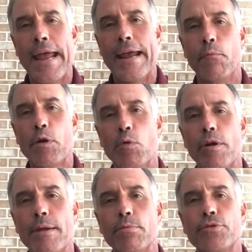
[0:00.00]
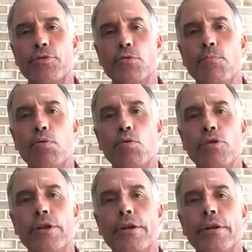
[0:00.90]
And we were able to
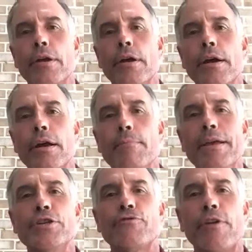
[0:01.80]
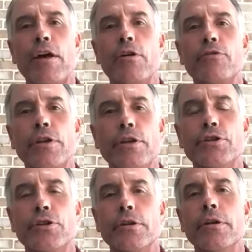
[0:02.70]
pull in a Mays
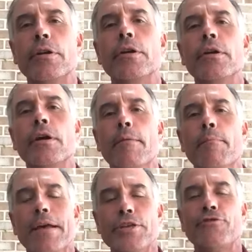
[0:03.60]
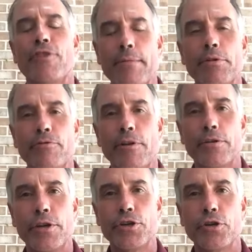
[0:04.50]
Foundation, a Mays Family
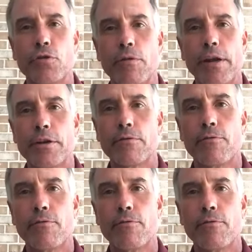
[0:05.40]
Foundation grant of